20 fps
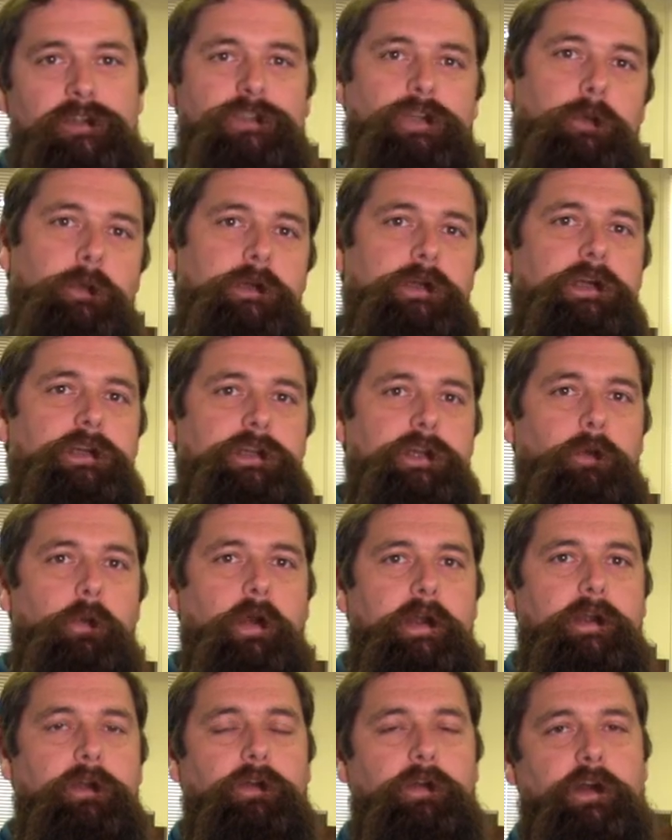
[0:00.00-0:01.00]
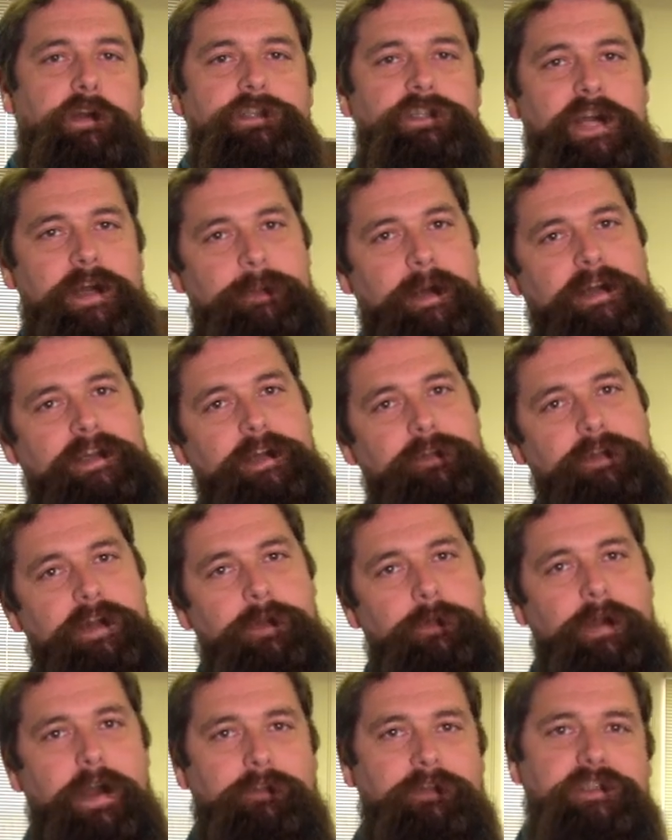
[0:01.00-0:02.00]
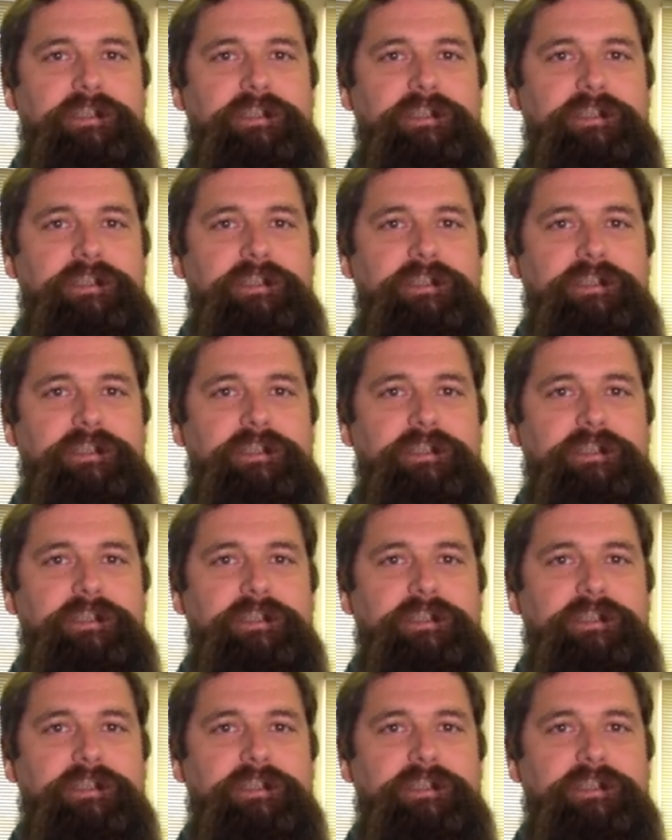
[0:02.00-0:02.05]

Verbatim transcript: So we're currently working on our STEM activity. We have a